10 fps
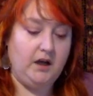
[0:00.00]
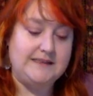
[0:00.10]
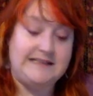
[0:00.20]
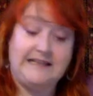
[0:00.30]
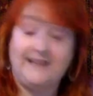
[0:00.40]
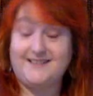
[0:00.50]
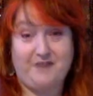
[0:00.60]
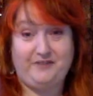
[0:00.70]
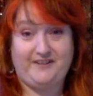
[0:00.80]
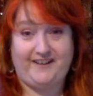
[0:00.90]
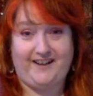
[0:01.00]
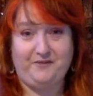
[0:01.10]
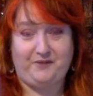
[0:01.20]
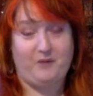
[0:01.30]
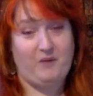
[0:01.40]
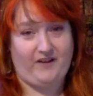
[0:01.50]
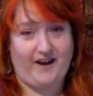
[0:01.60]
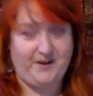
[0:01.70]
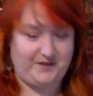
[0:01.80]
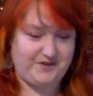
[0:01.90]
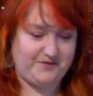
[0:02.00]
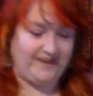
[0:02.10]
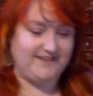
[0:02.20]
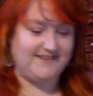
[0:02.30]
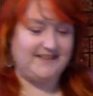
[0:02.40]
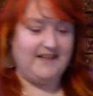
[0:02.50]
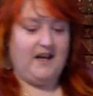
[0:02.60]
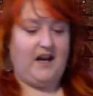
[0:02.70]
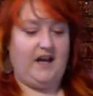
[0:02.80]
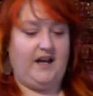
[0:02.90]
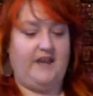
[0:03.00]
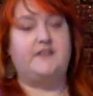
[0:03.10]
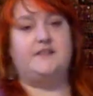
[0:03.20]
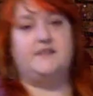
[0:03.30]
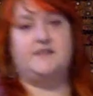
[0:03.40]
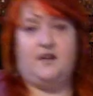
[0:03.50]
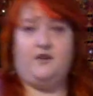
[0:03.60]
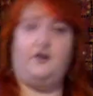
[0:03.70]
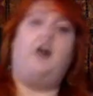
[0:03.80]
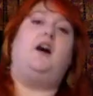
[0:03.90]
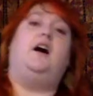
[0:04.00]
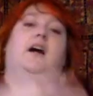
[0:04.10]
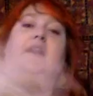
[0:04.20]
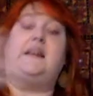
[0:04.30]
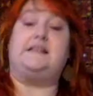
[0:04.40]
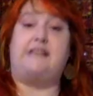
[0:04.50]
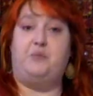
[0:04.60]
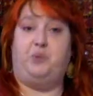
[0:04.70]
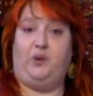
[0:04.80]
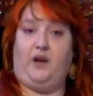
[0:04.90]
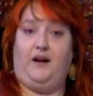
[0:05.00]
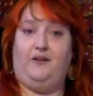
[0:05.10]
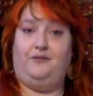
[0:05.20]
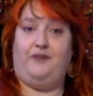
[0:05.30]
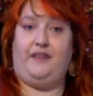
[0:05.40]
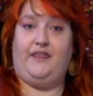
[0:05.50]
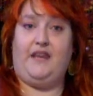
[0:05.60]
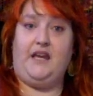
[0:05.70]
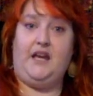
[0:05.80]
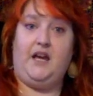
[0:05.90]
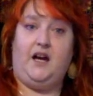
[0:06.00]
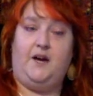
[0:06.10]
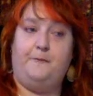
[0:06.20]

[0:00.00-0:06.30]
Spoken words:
Tea and Teffy Day from our Irish friends, and this is an example of the